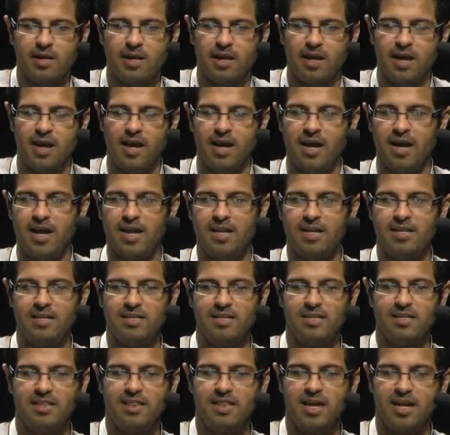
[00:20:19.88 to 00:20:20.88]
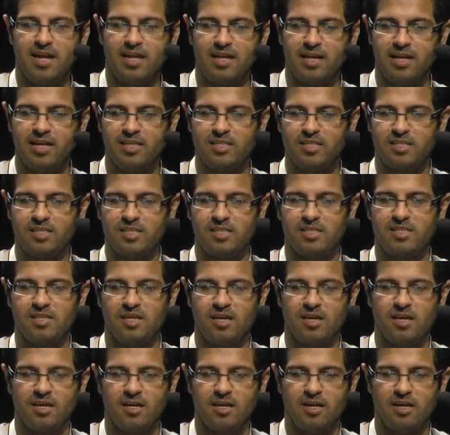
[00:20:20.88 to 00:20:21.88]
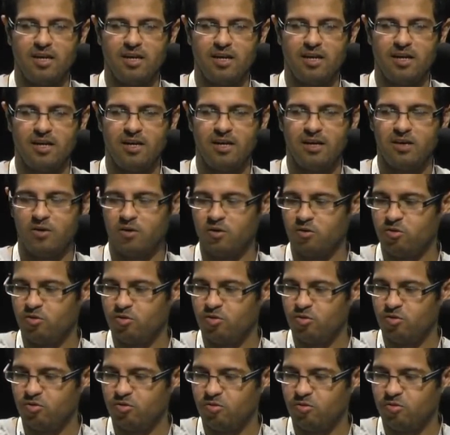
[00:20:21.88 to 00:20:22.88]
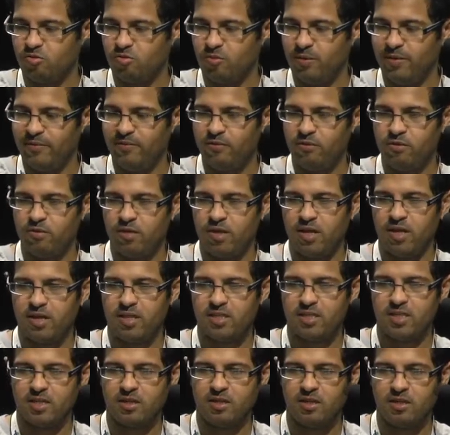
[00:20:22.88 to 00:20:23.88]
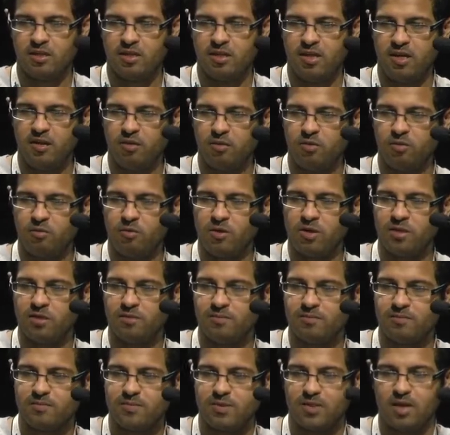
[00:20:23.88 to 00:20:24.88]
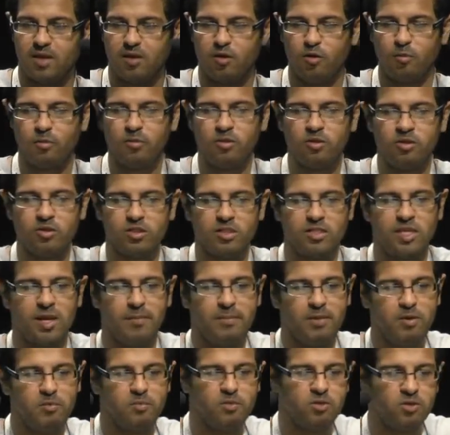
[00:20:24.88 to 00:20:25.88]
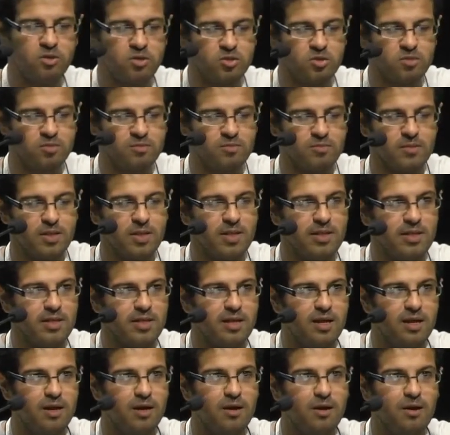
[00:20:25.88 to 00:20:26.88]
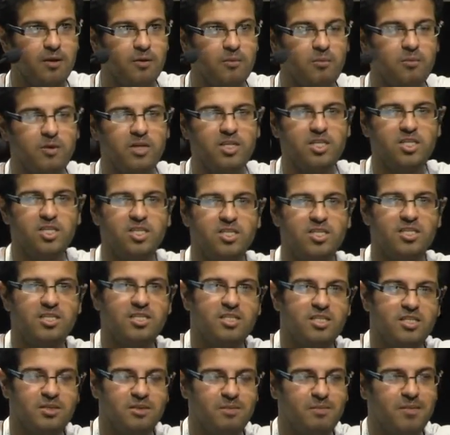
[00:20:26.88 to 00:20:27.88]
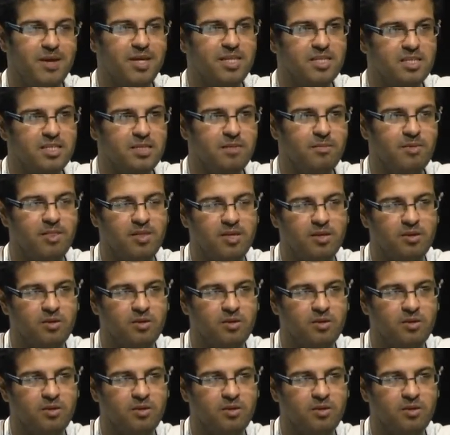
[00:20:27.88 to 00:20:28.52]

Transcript: And then let's uh, go to review the, the other one, Ubuntu, Snappy Ubuntu, which is, may seem the